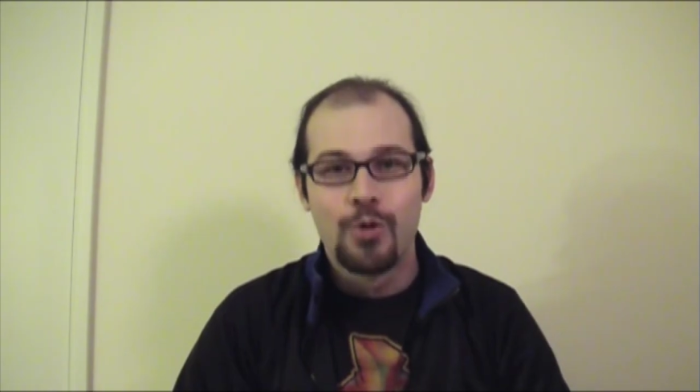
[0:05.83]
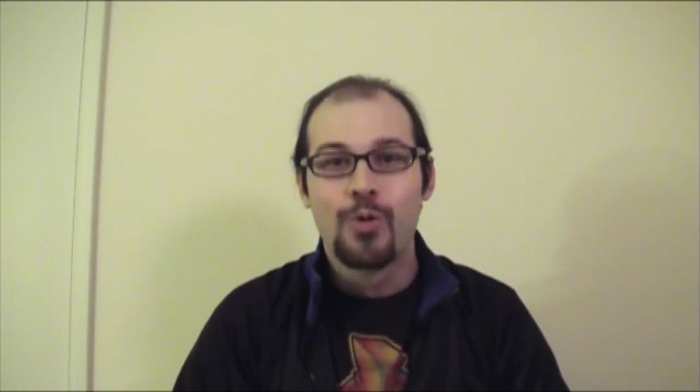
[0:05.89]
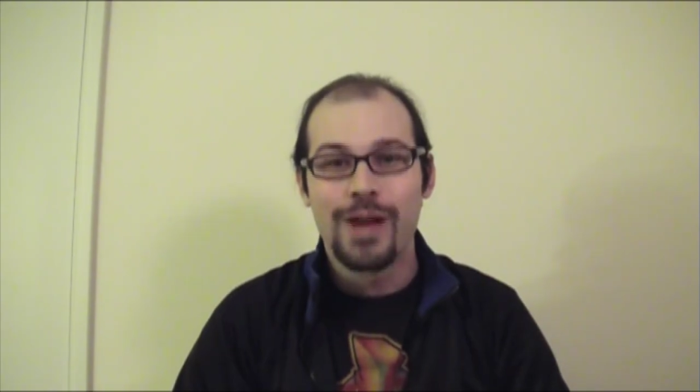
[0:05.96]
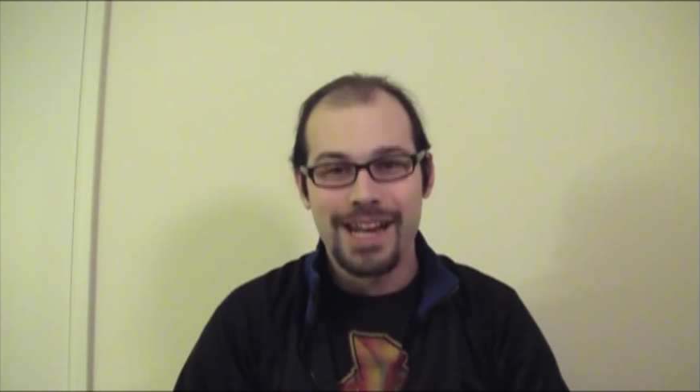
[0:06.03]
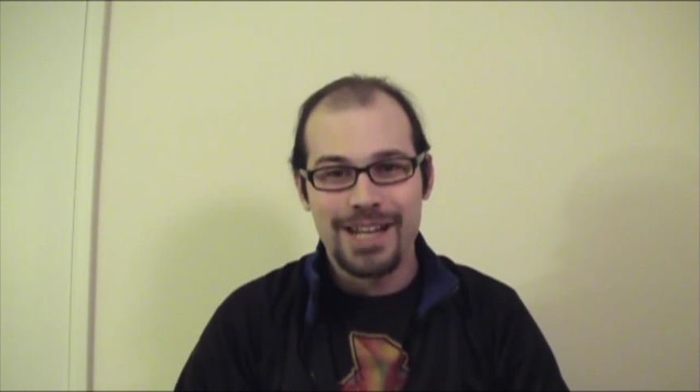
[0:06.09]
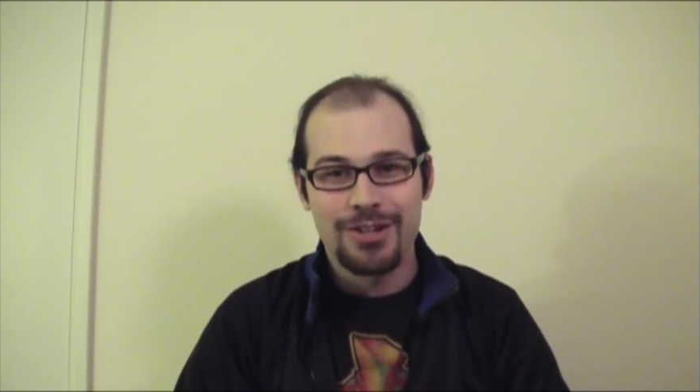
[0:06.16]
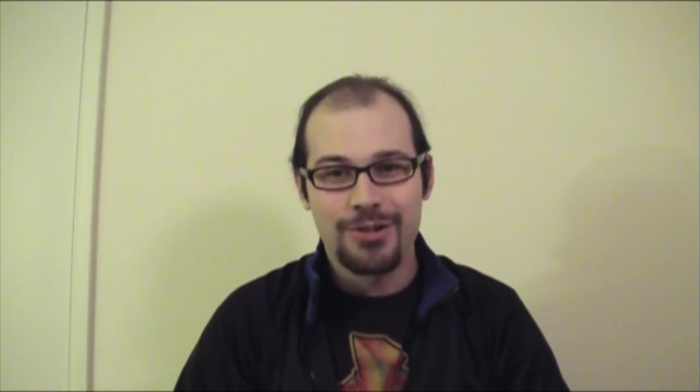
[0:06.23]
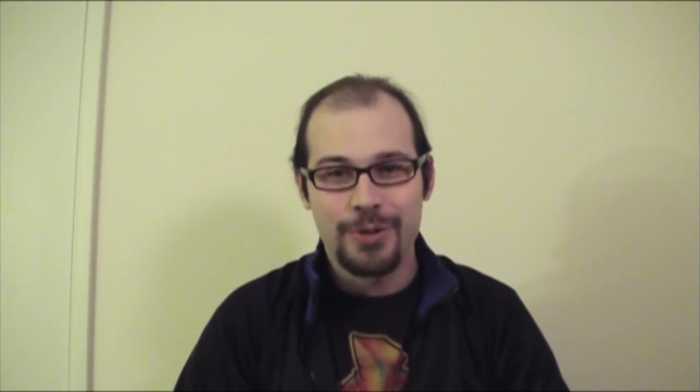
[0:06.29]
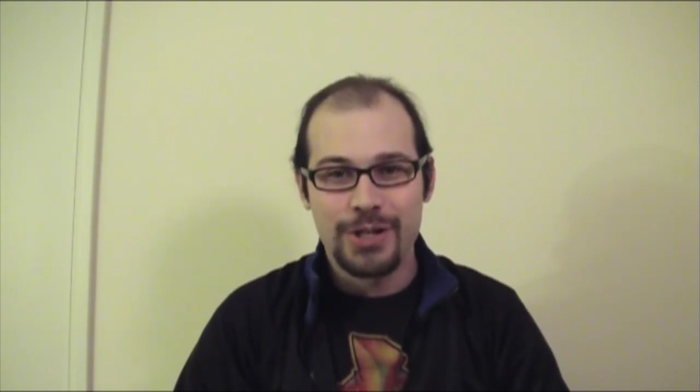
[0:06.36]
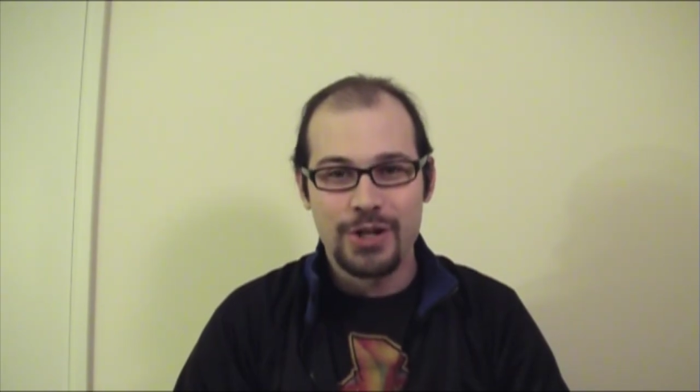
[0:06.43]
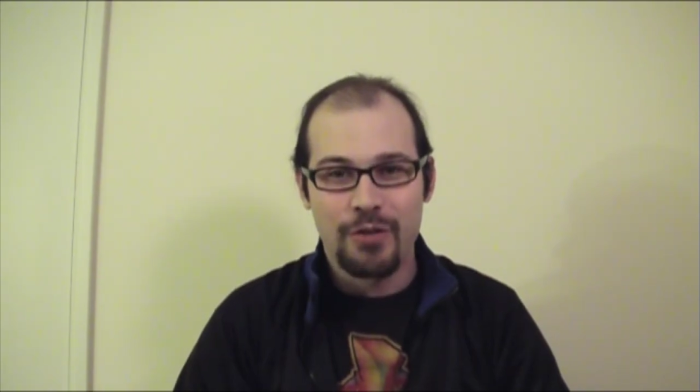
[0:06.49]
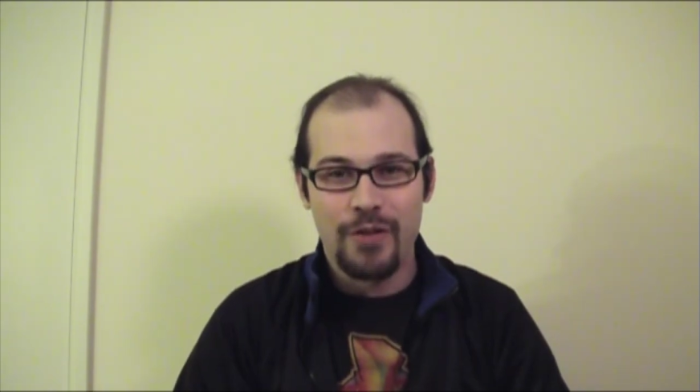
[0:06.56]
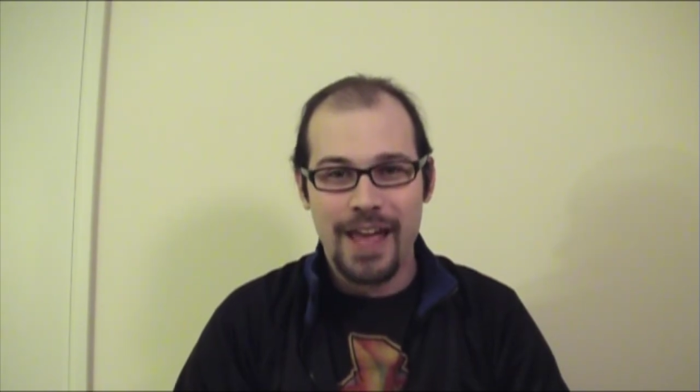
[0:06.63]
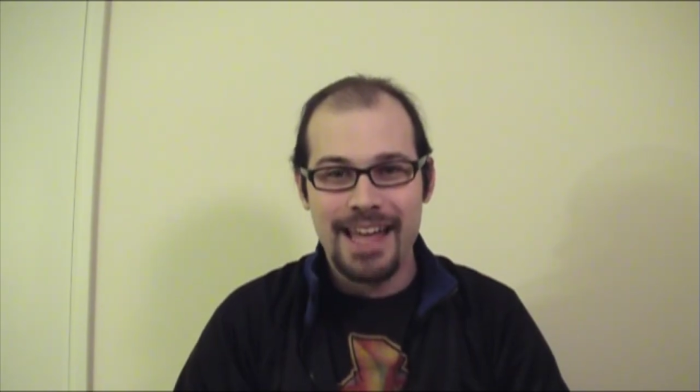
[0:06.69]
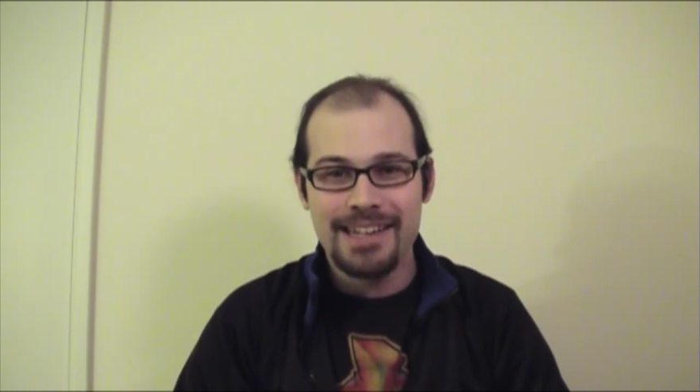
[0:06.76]
Greetings,
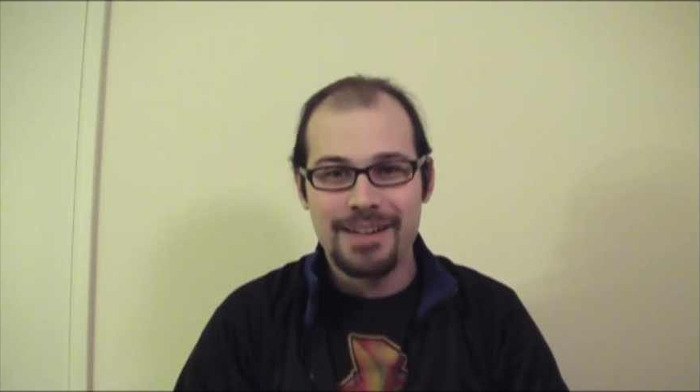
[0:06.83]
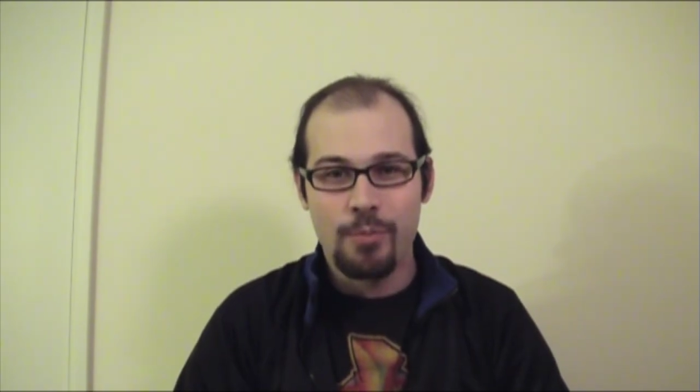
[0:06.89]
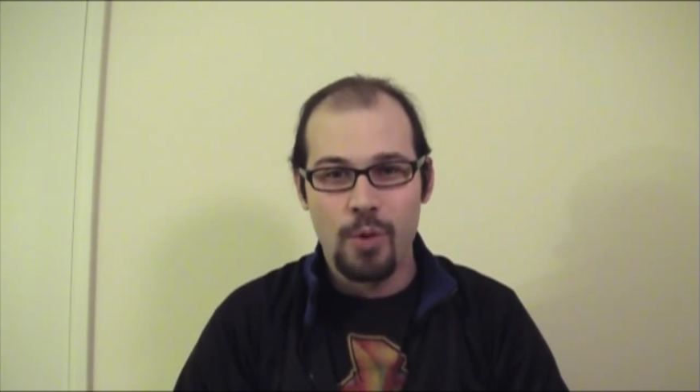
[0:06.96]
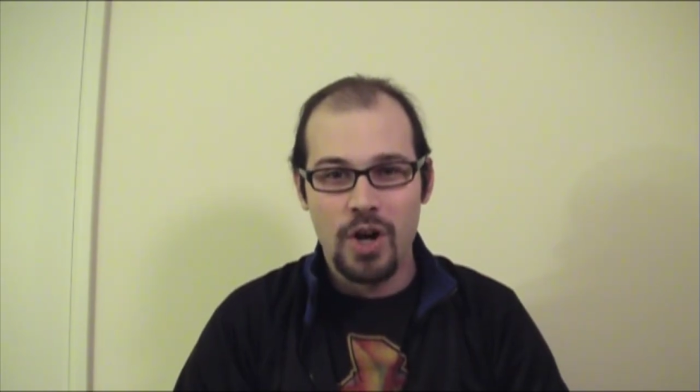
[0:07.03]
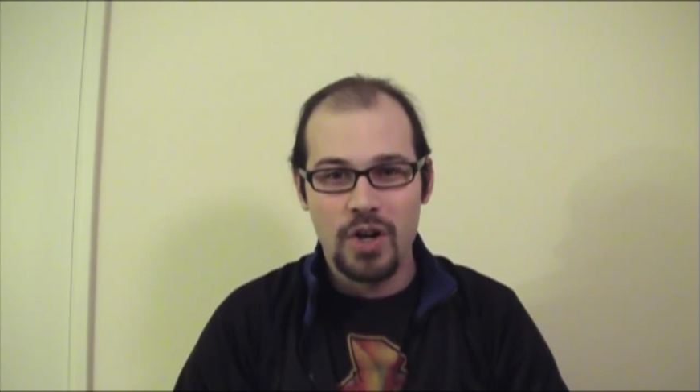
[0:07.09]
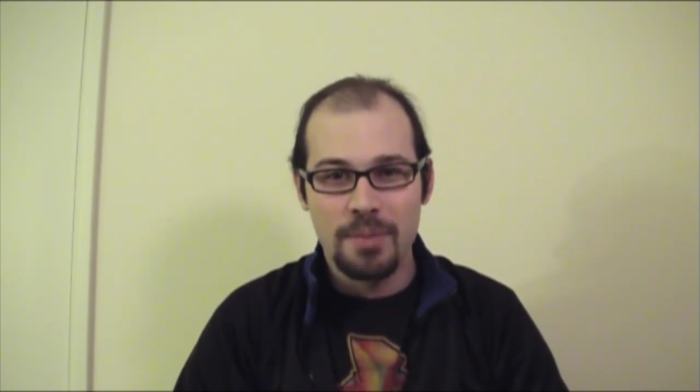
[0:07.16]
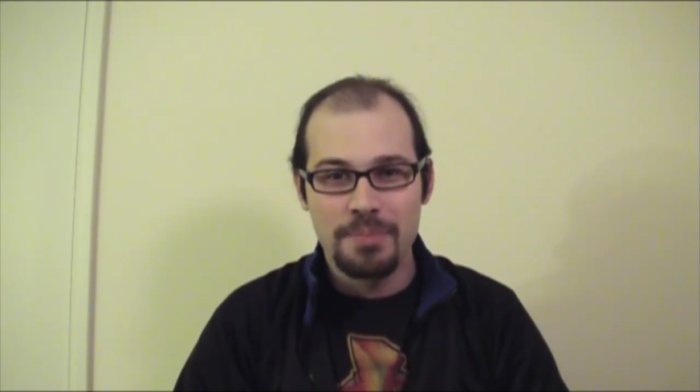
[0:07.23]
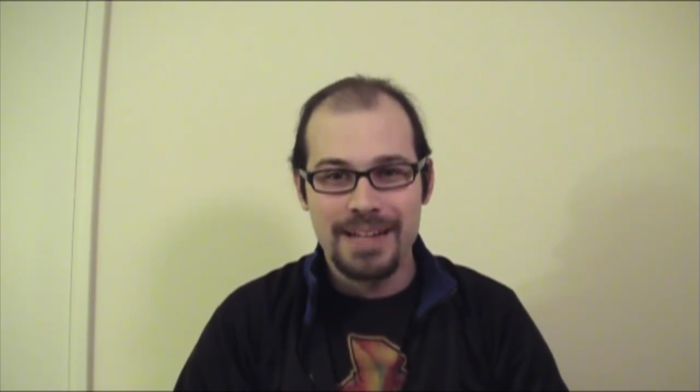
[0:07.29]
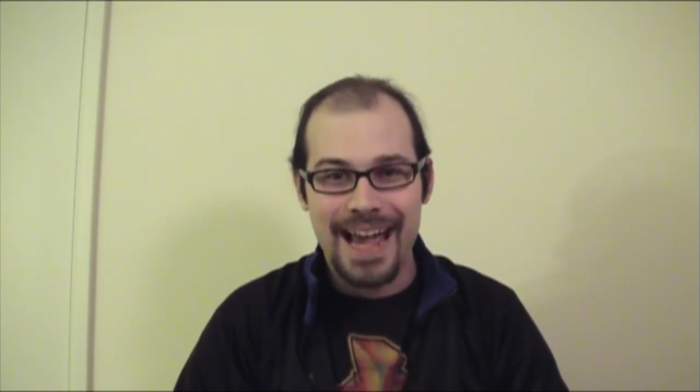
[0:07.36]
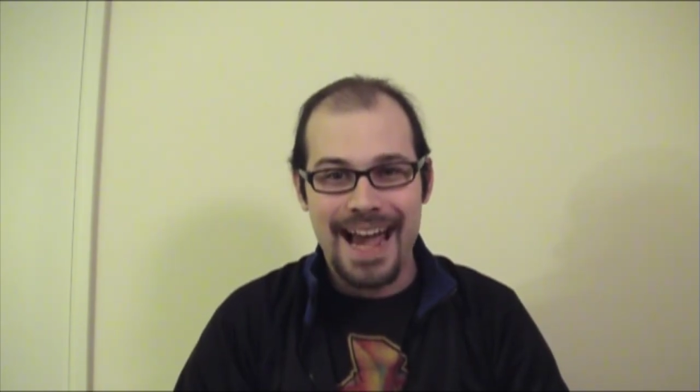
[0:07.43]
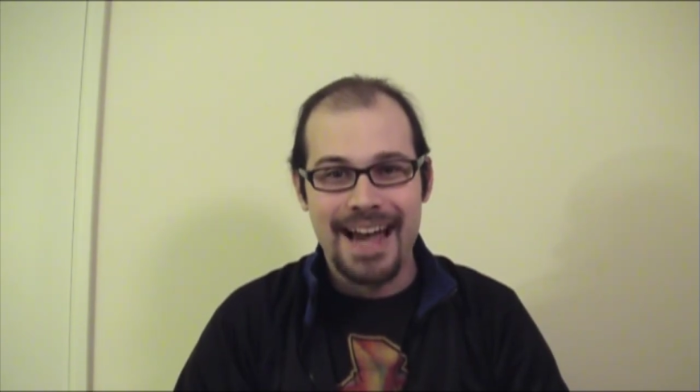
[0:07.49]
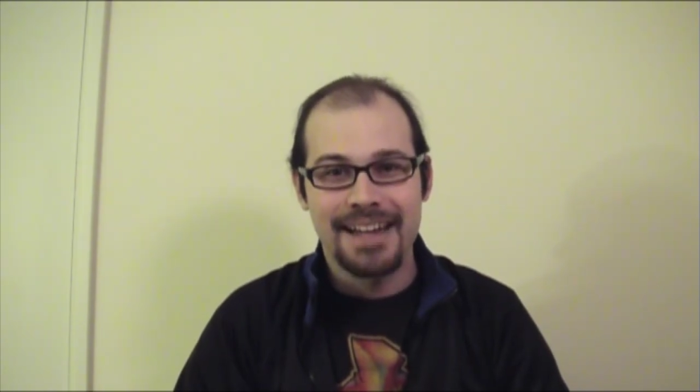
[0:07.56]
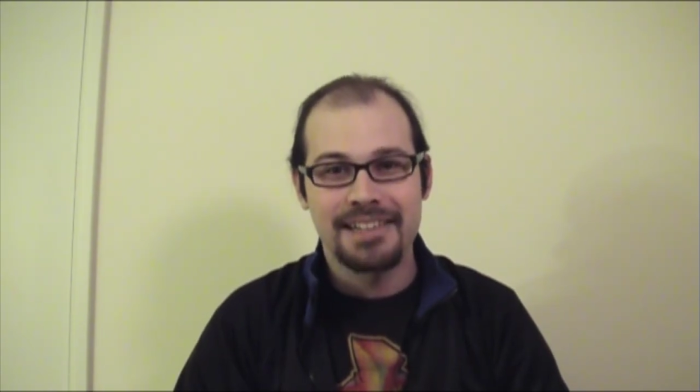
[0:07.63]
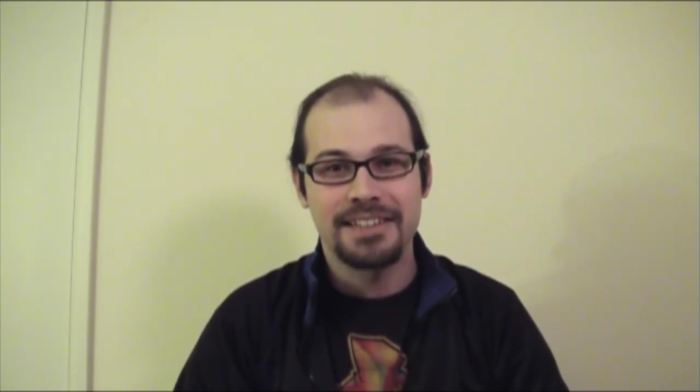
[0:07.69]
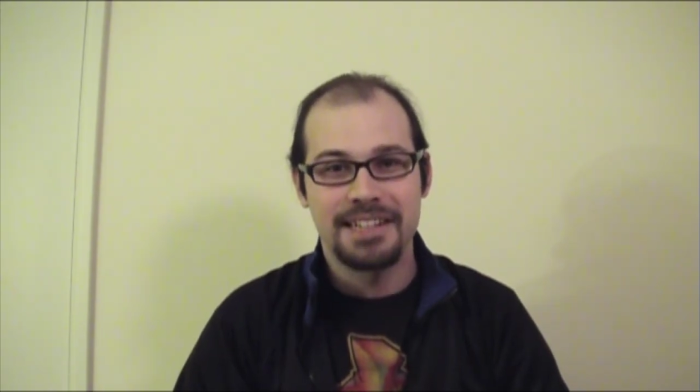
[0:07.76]
Ranger fans, and welcome to
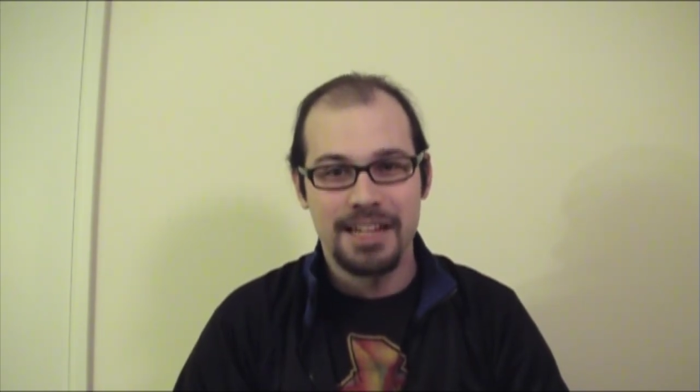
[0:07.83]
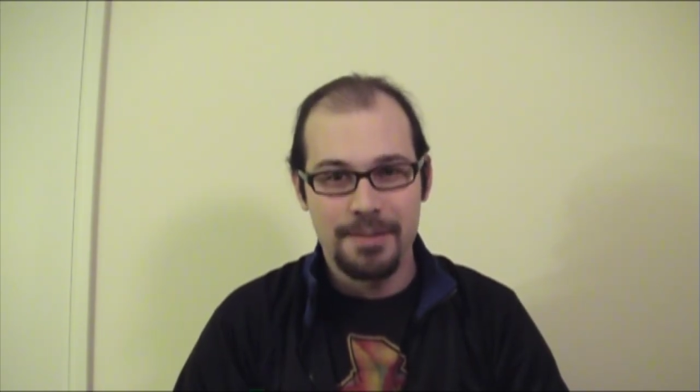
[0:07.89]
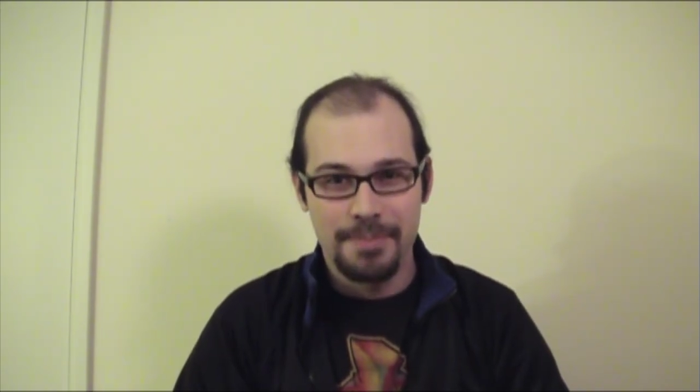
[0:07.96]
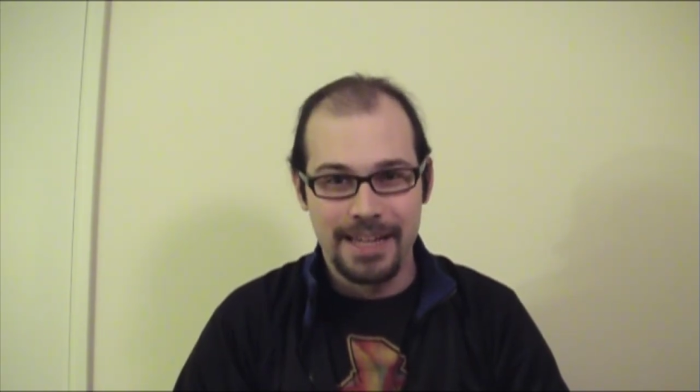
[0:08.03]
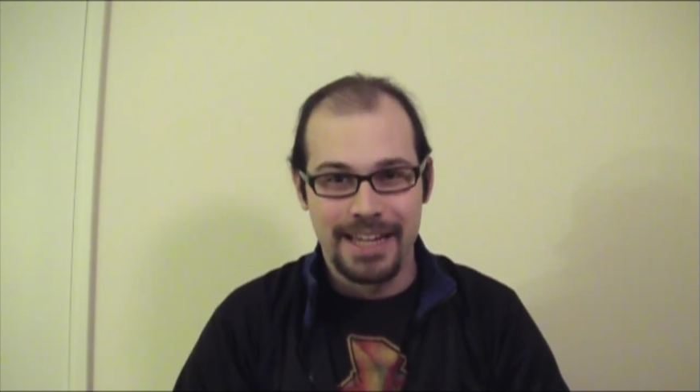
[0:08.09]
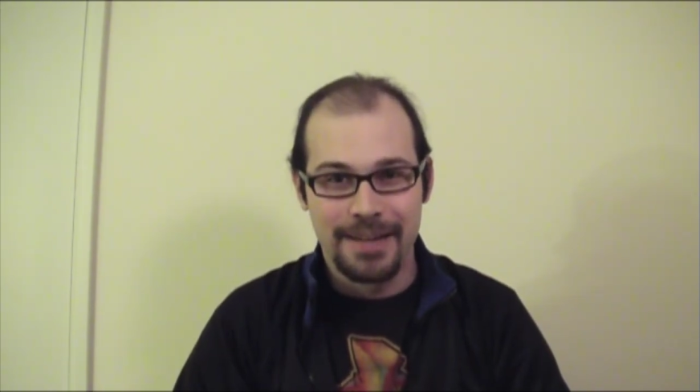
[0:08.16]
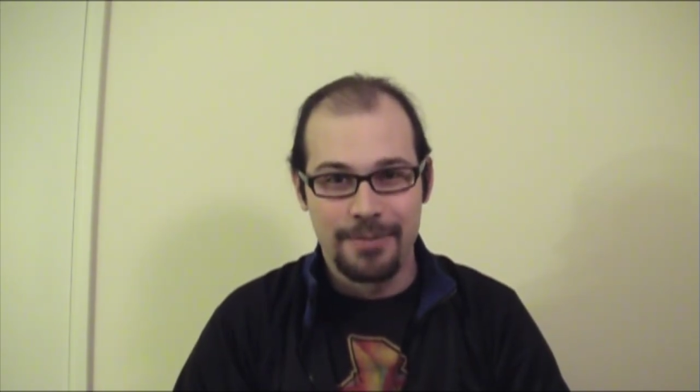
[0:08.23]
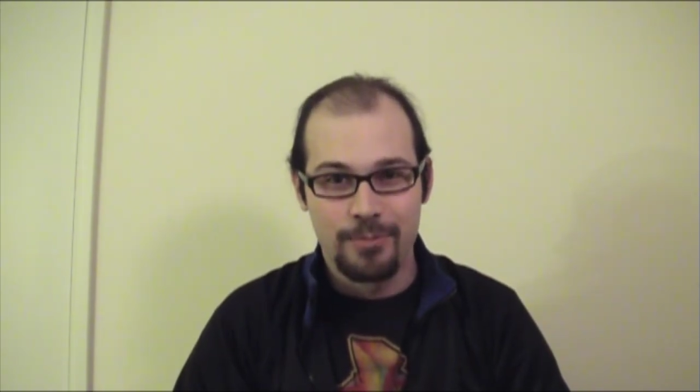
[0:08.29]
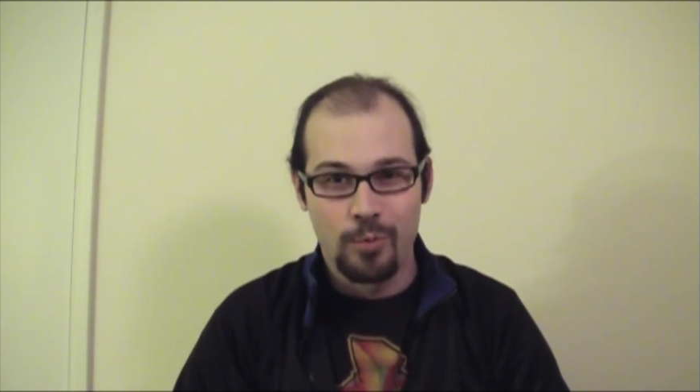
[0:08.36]
Ask DB,